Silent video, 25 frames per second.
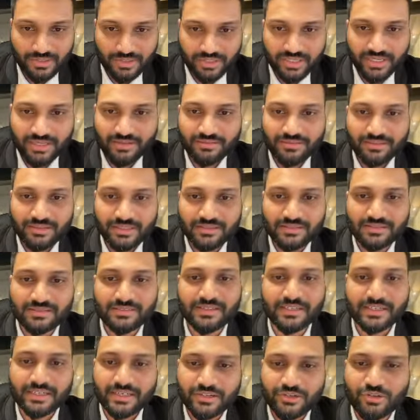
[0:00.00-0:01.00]
Okay. This is
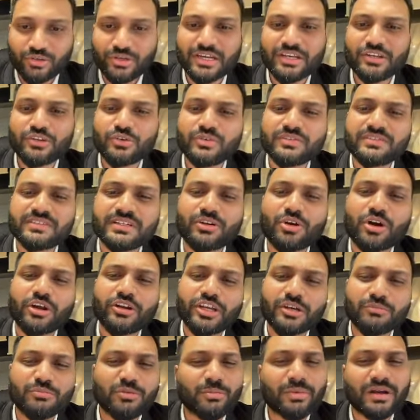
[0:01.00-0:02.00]
second. You can use it on
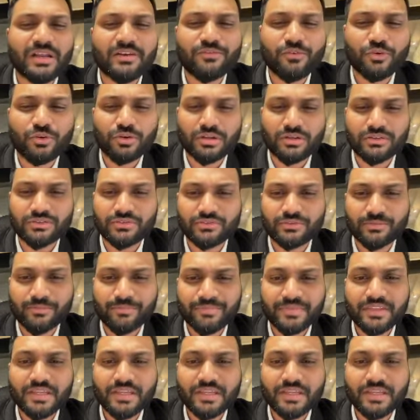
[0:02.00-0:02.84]
your mobile phone also.